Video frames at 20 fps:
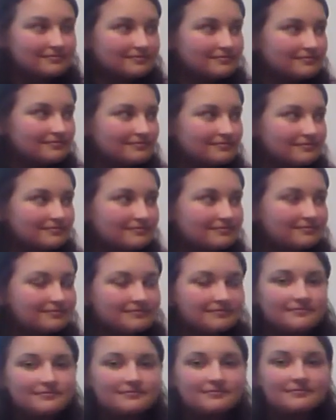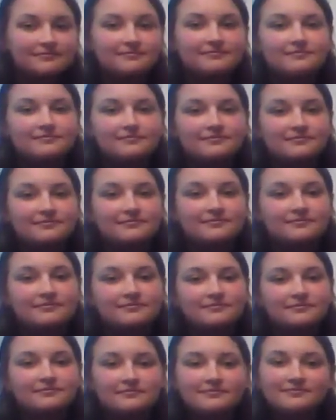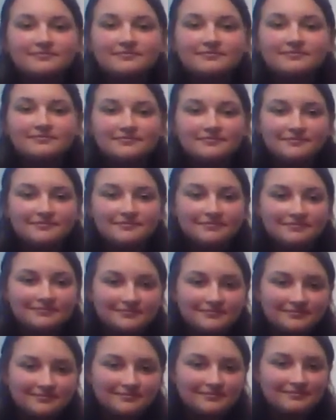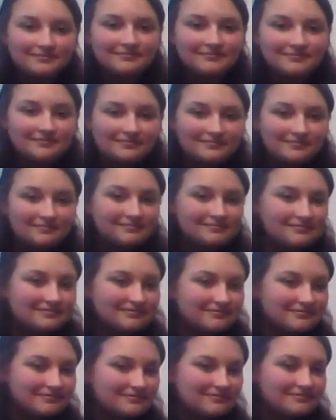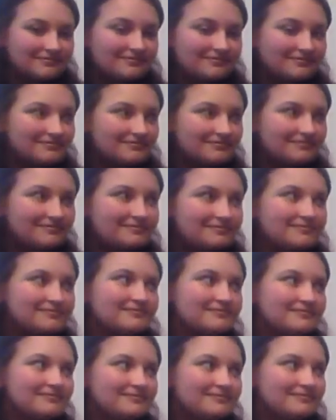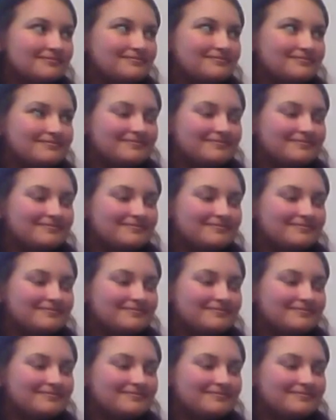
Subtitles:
[no speech]